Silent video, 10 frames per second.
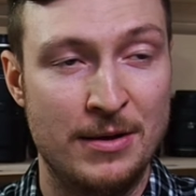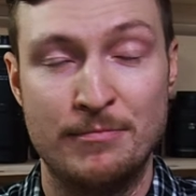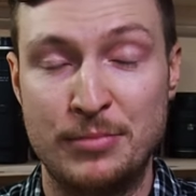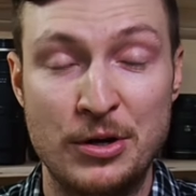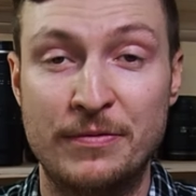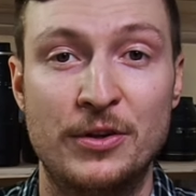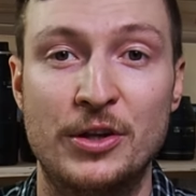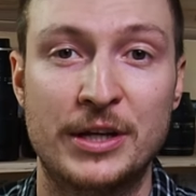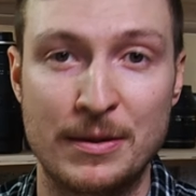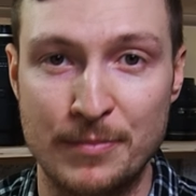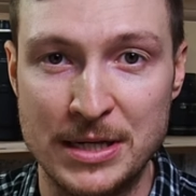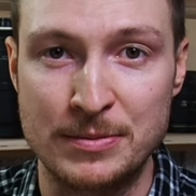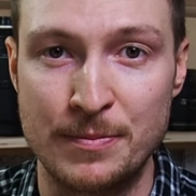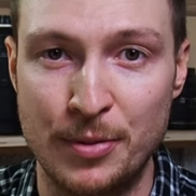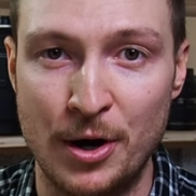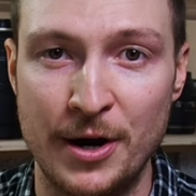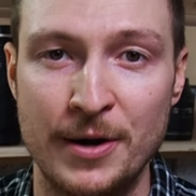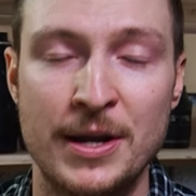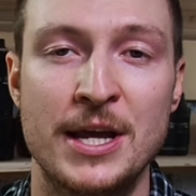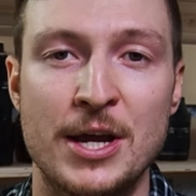beautiful looking basement
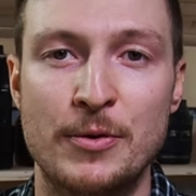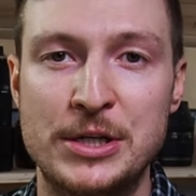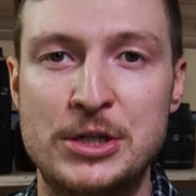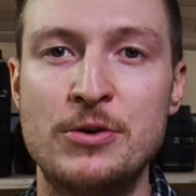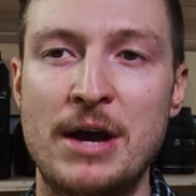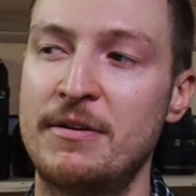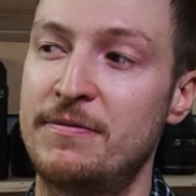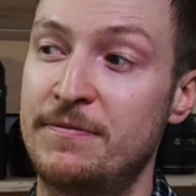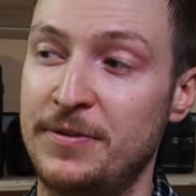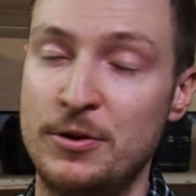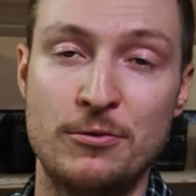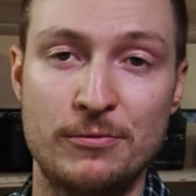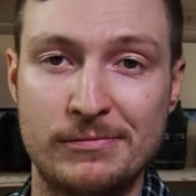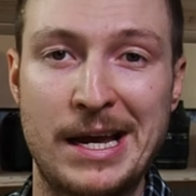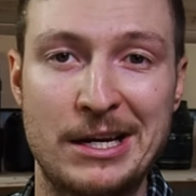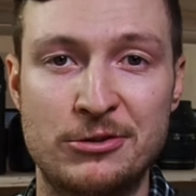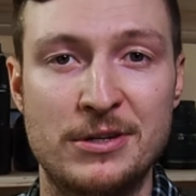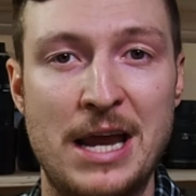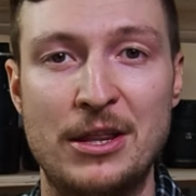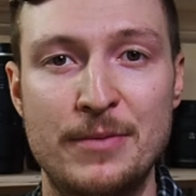bar. We do have a few
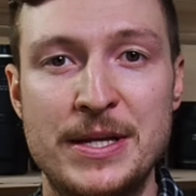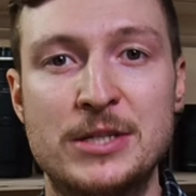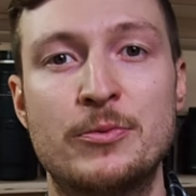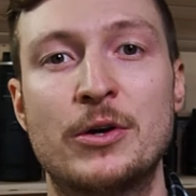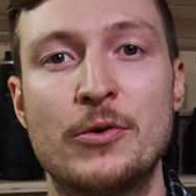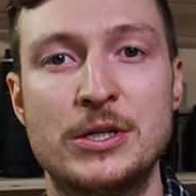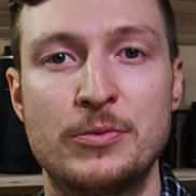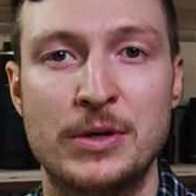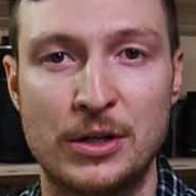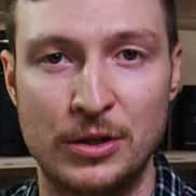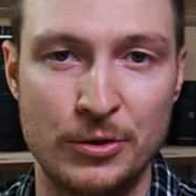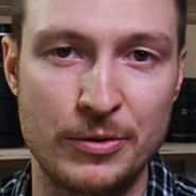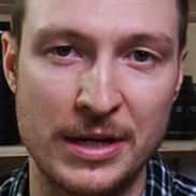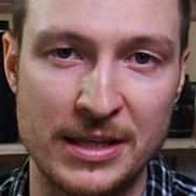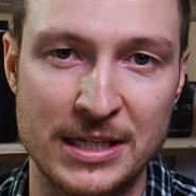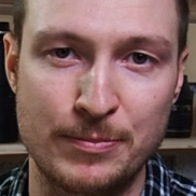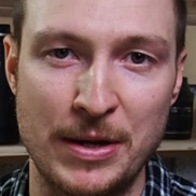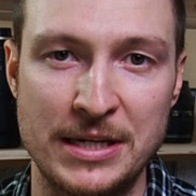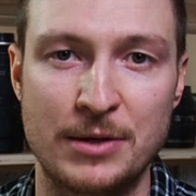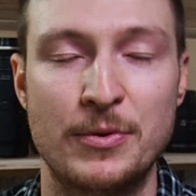extra elements we're going to include in this
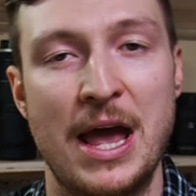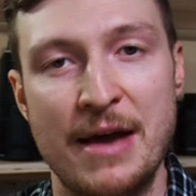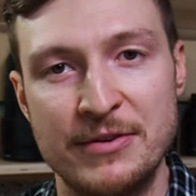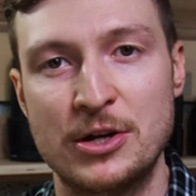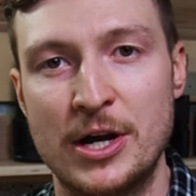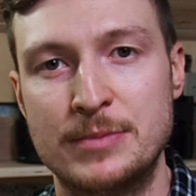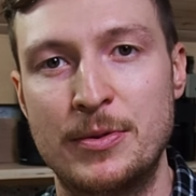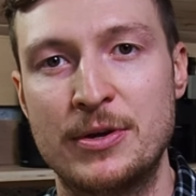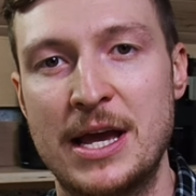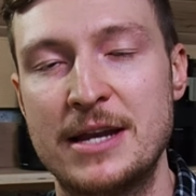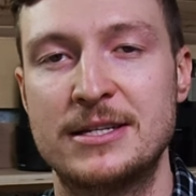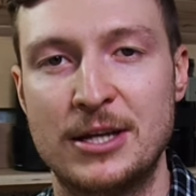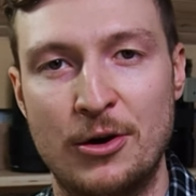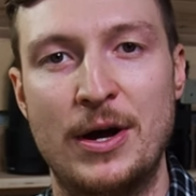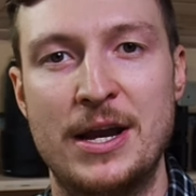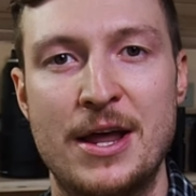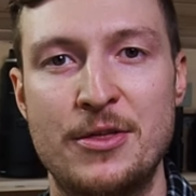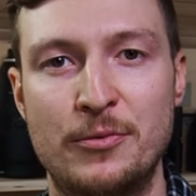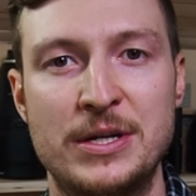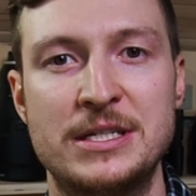space that we haven't talked about yet, so
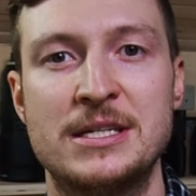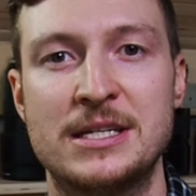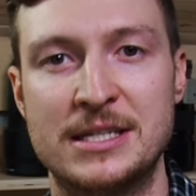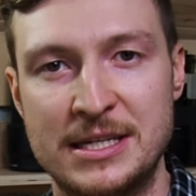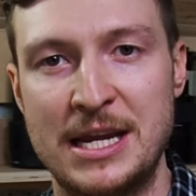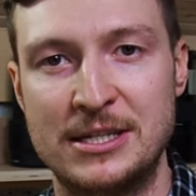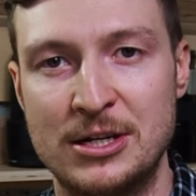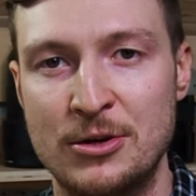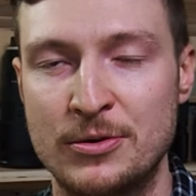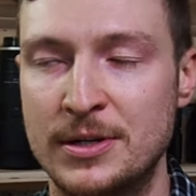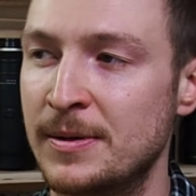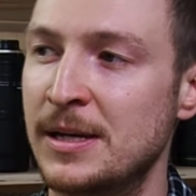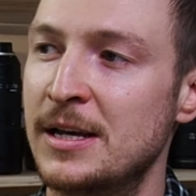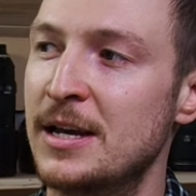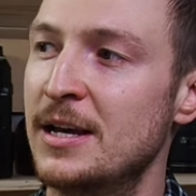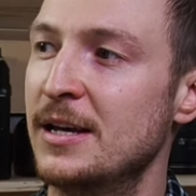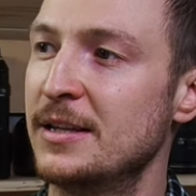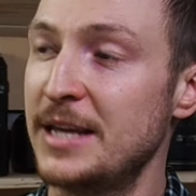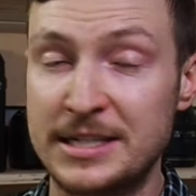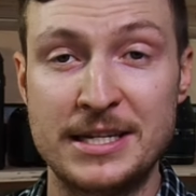another reason to stay tuned.
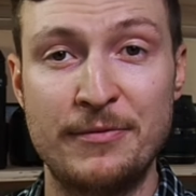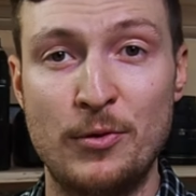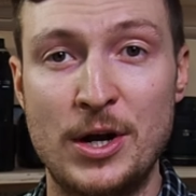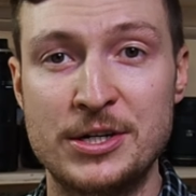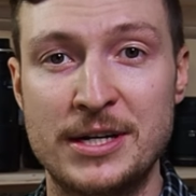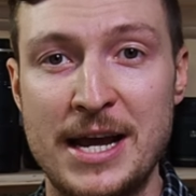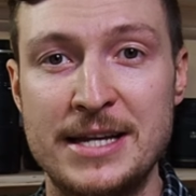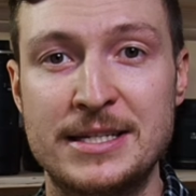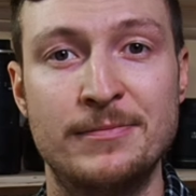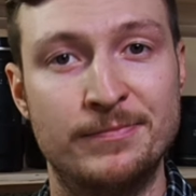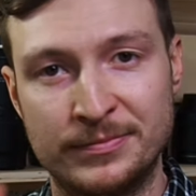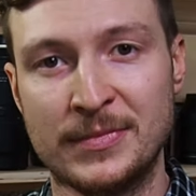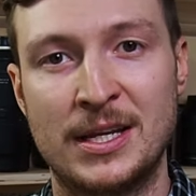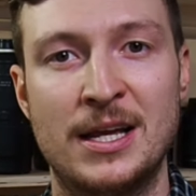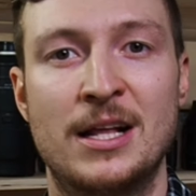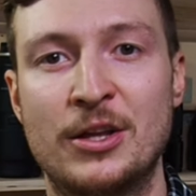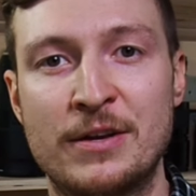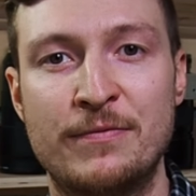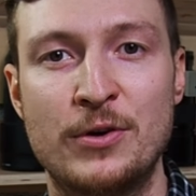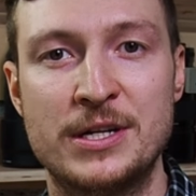Thanks a ton for watching, guys.
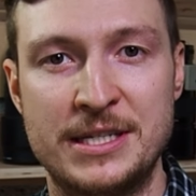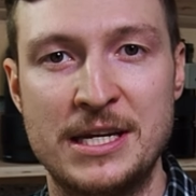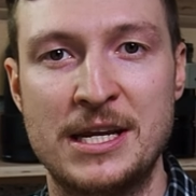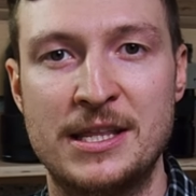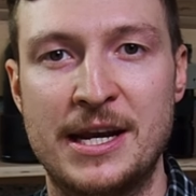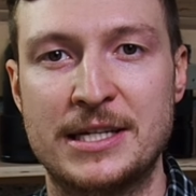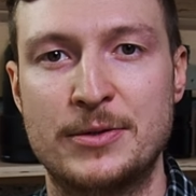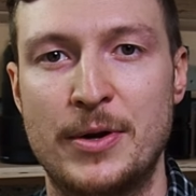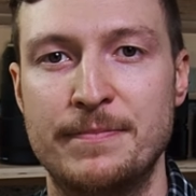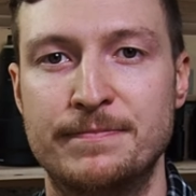Looking forward to seeing you in the next one.